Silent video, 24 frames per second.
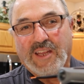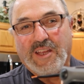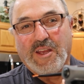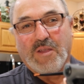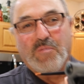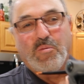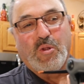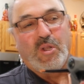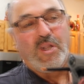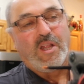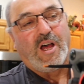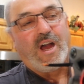
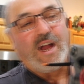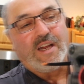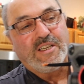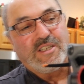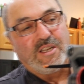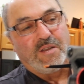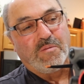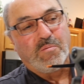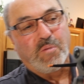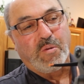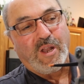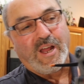gimbal
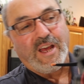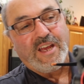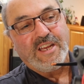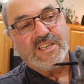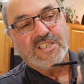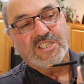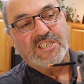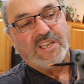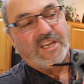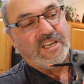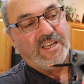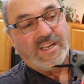locked in
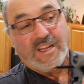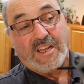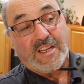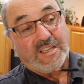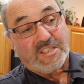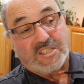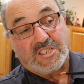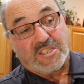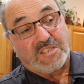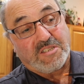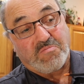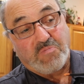place, and
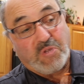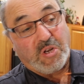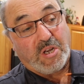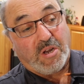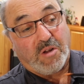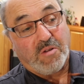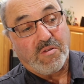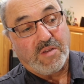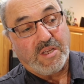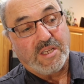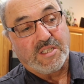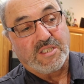it's you
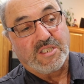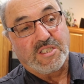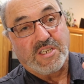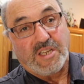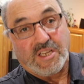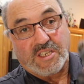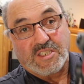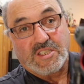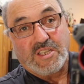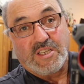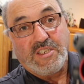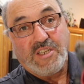
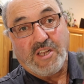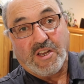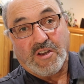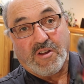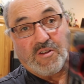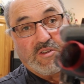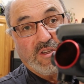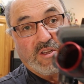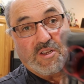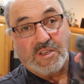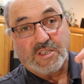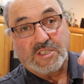
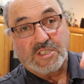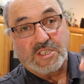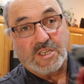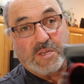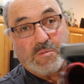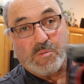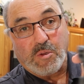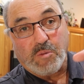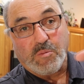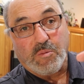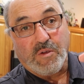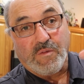can
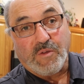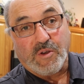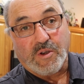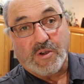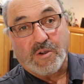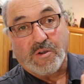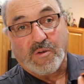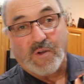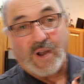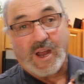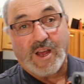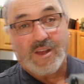see me moving
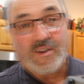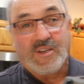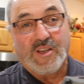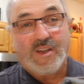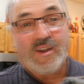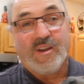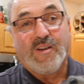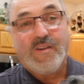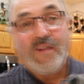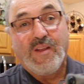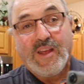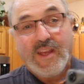it around
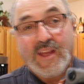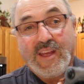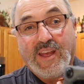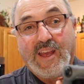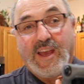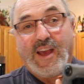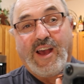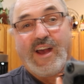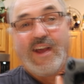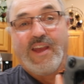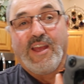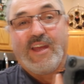here,
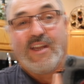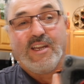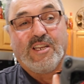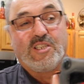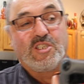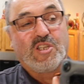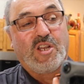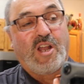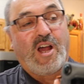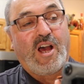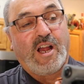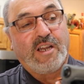and
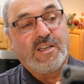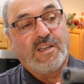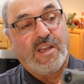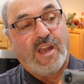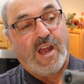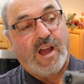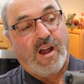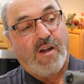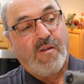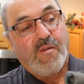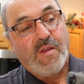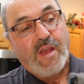it's locked
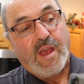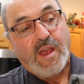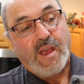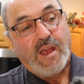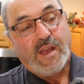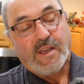now.